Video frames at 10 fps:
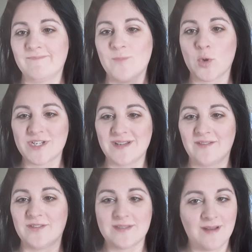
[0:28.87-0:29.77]
more
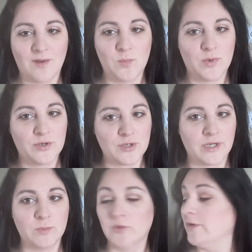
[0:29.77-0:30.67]
stuff doesn't help when you're
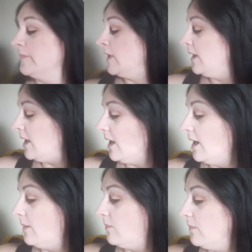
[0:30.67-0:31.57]
trying to
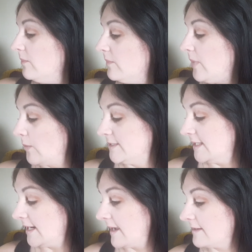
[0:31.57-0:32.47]
move. But what
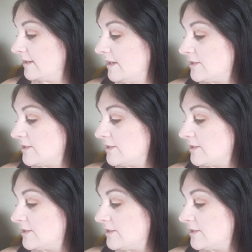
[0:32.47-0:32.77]
did I get?